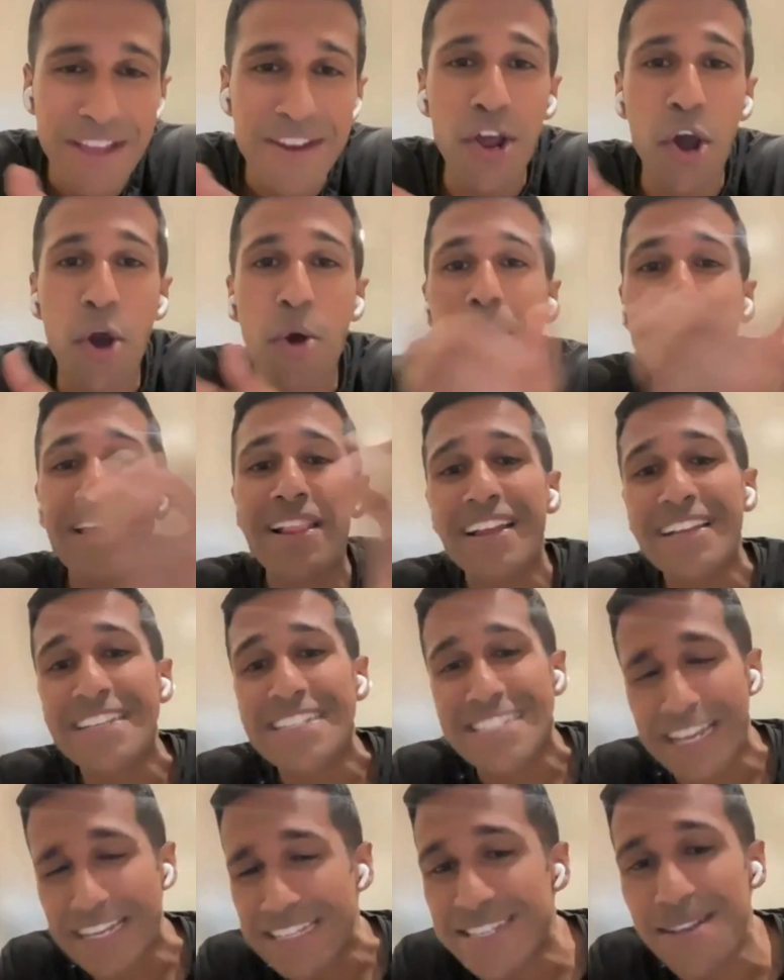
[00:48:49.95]
Nobody
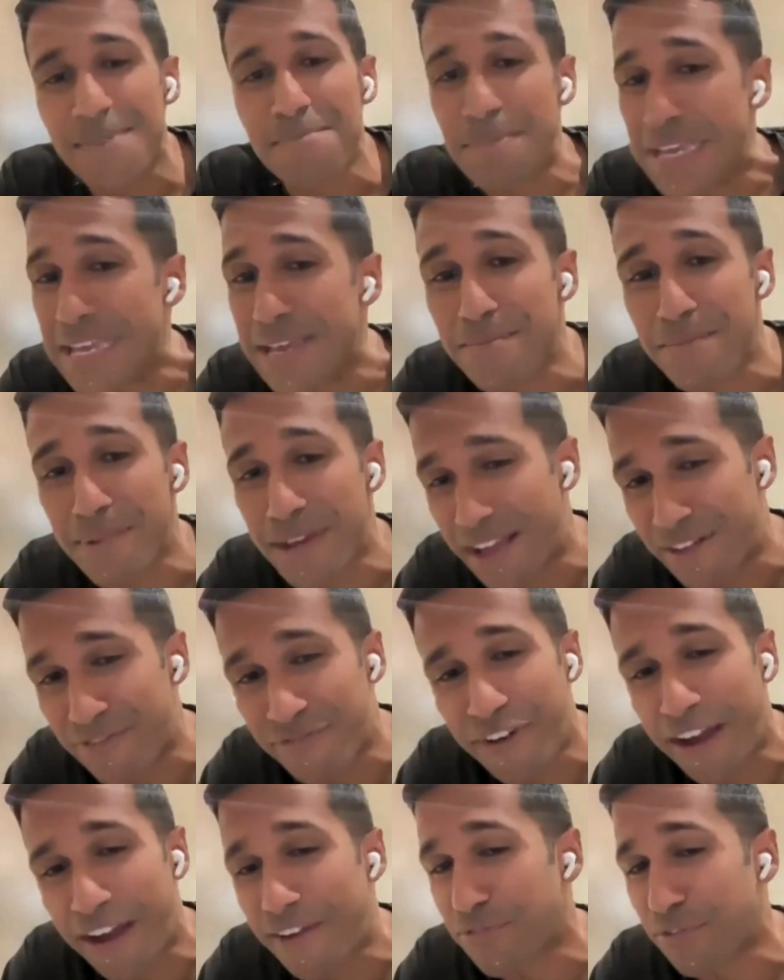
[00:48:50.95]
like sends a meme
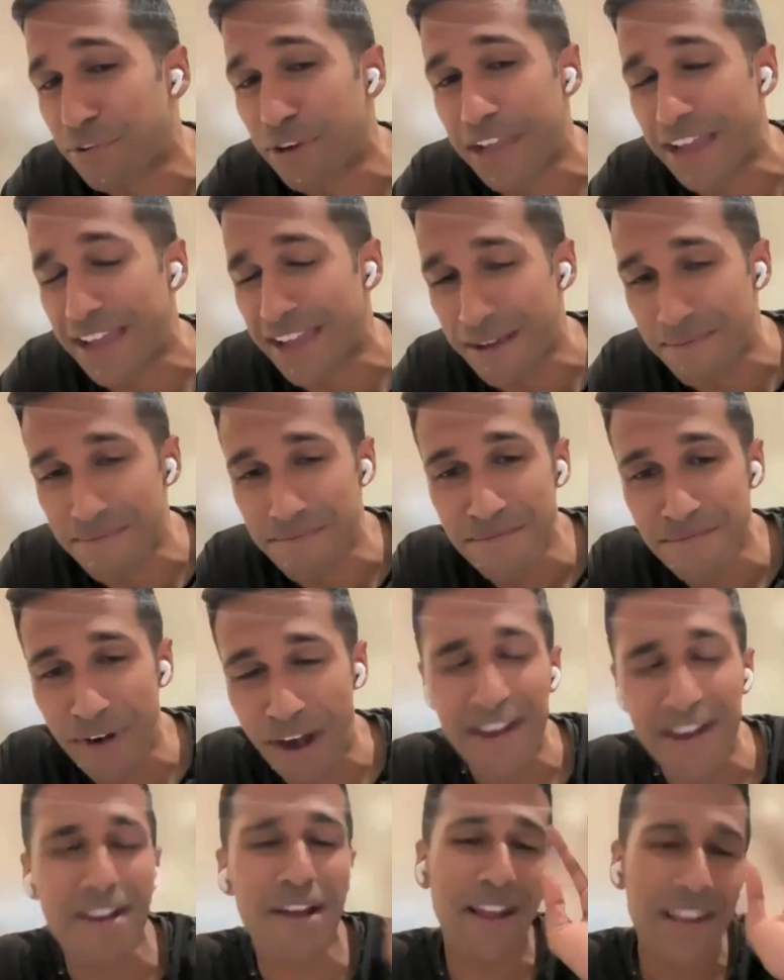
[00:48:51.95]
at 5:30 a.m.
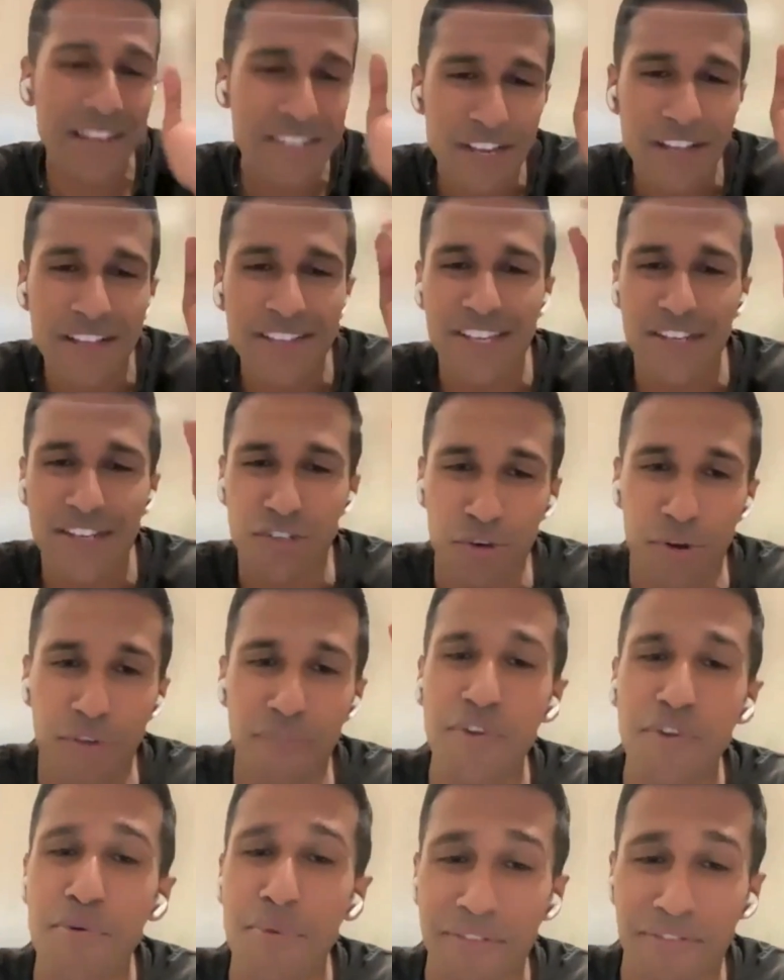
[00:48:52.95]
Right? Actually, that's not
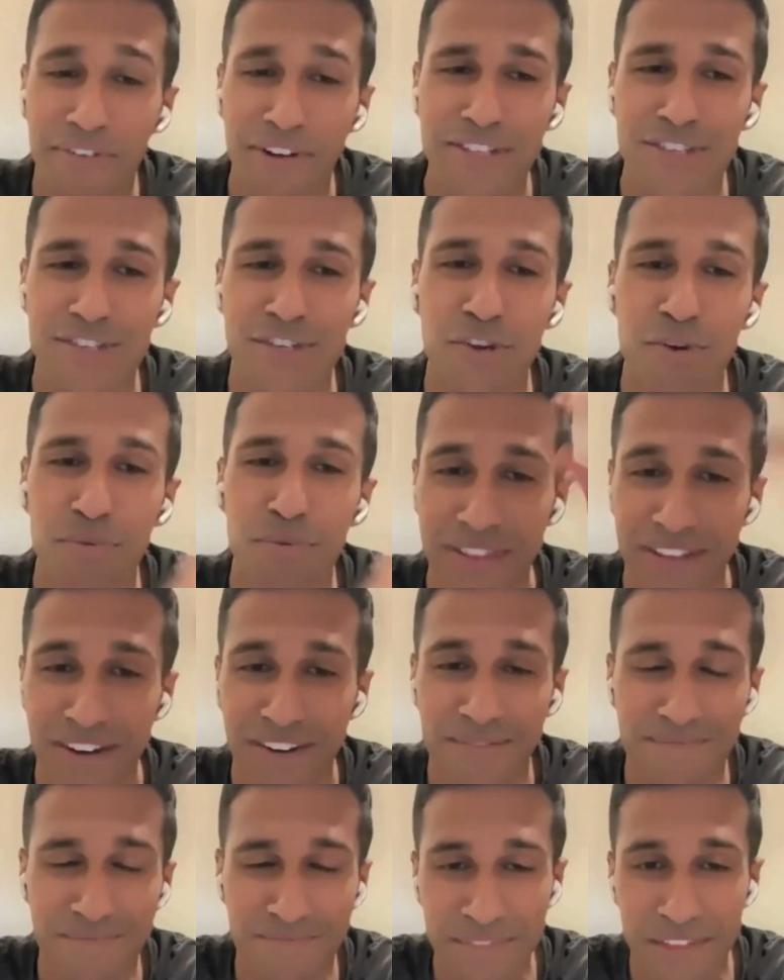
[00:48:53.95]
true. A few of my friends do, but
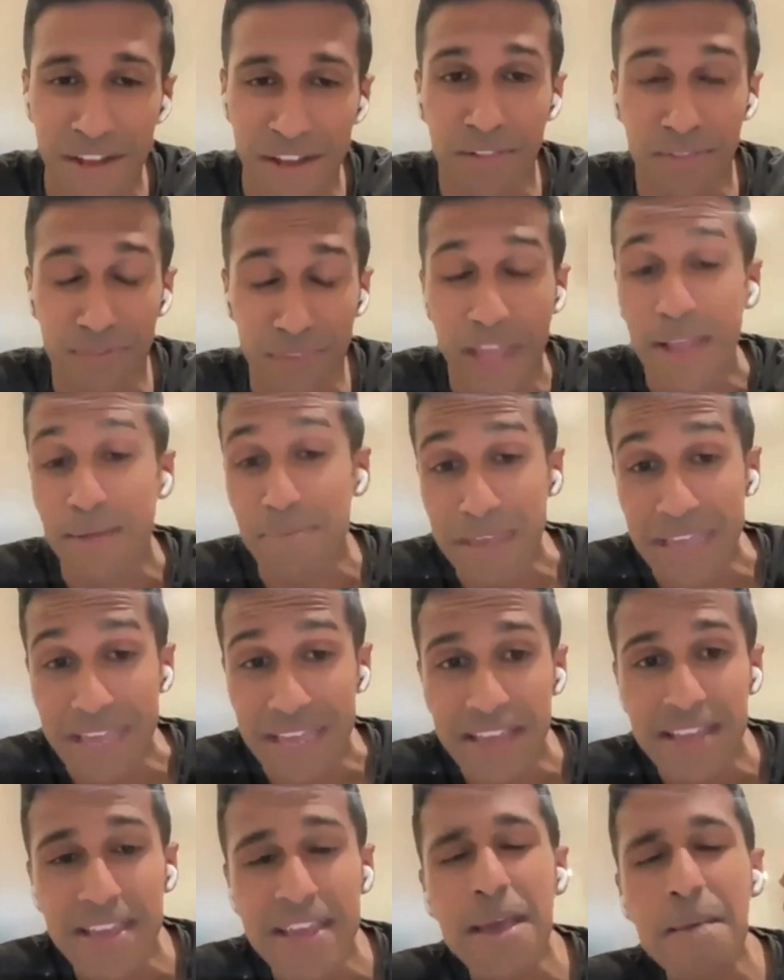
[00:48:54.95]
they're like
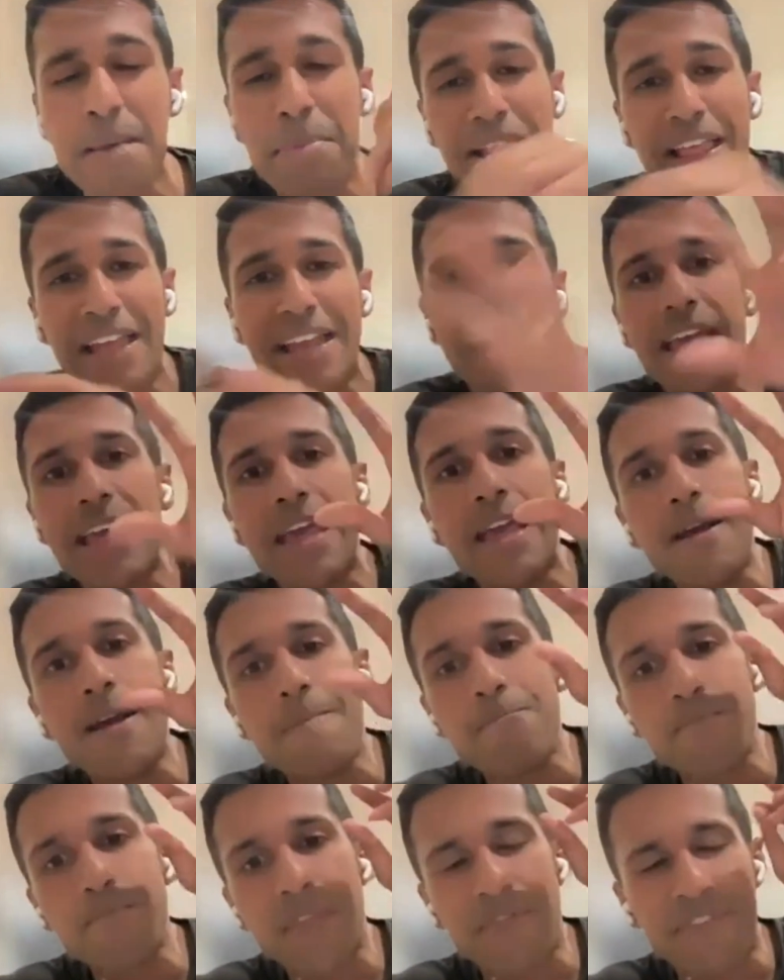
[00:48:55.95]
me. But like,
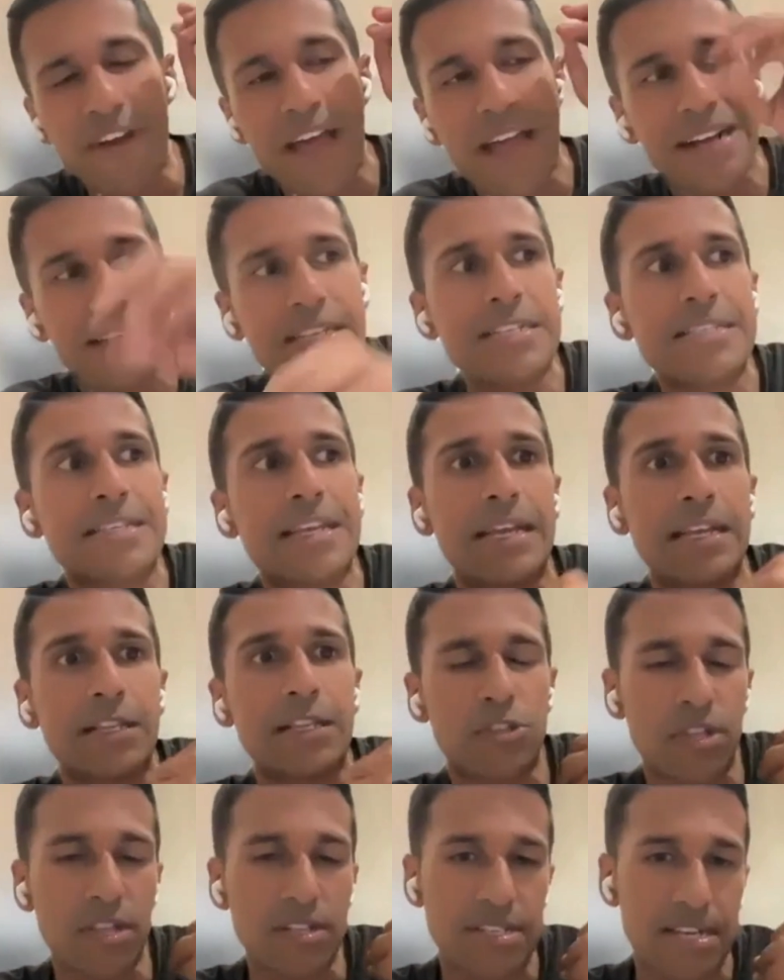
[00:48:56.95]
the fact is, like,
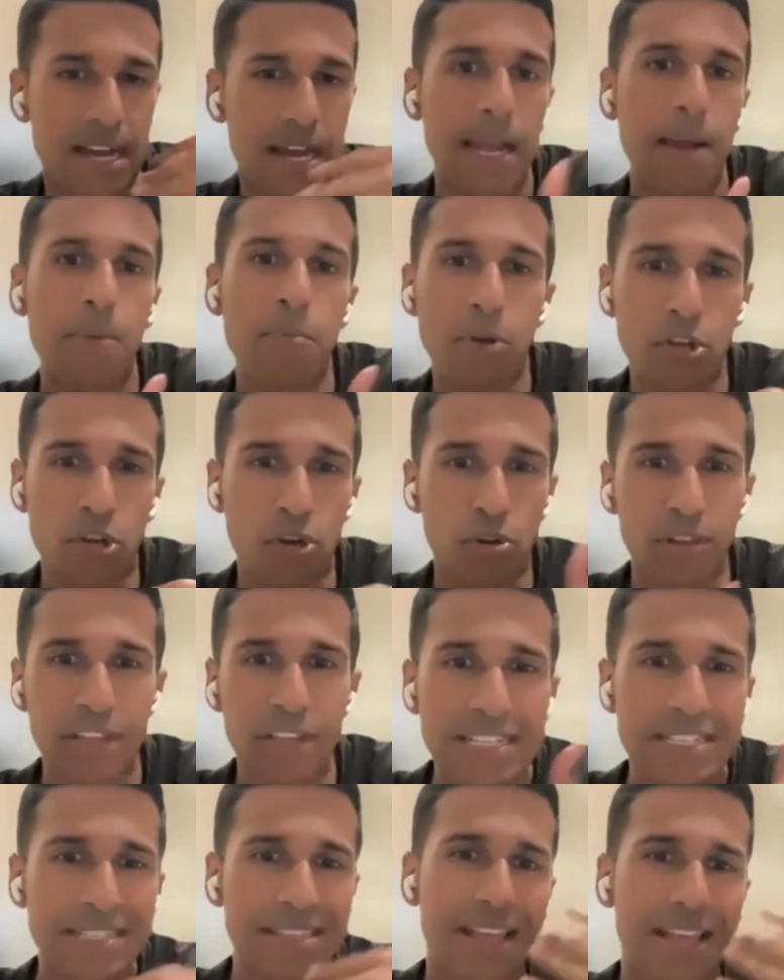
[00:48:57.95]
it's the time when you're
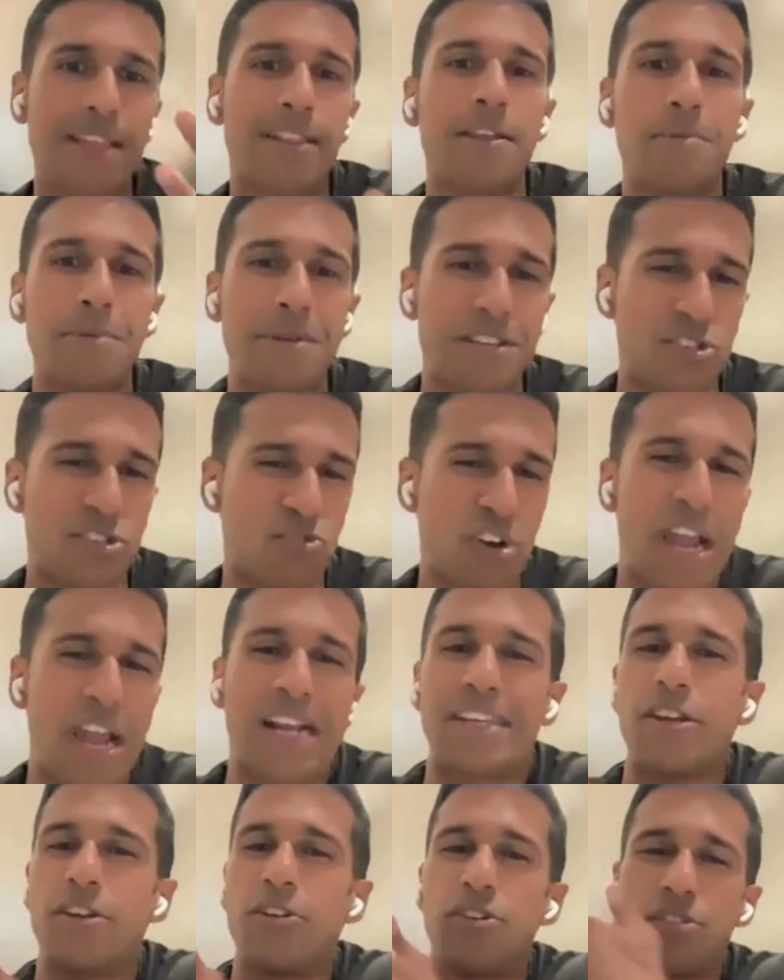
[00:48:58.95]
least likely to be
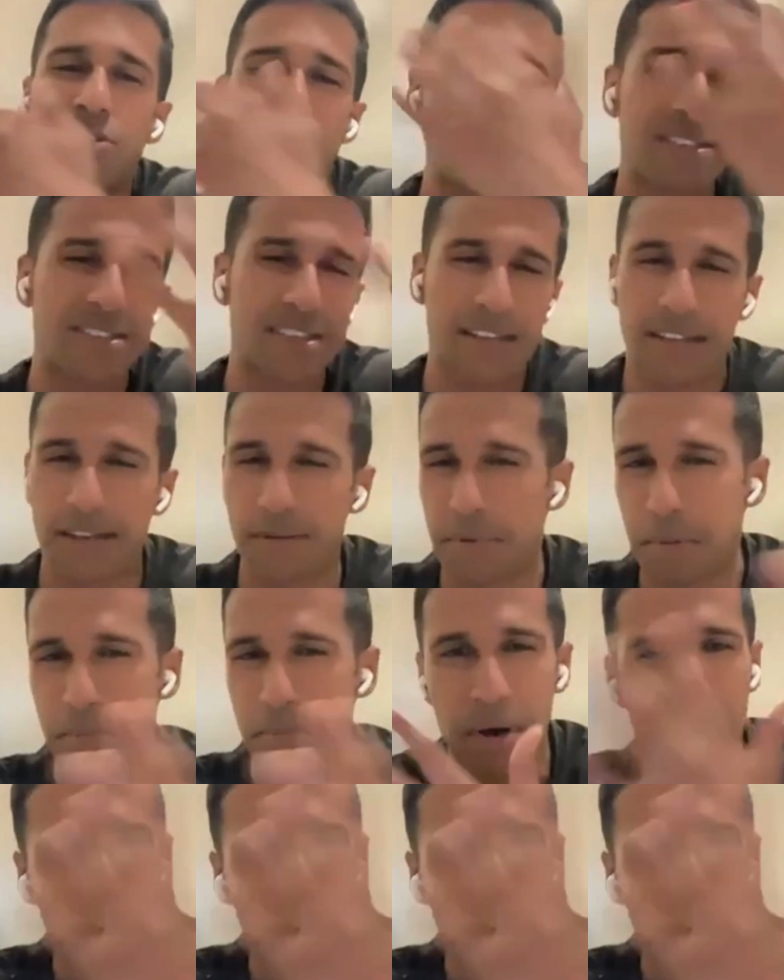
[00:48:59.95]
distracted, you're least likely to be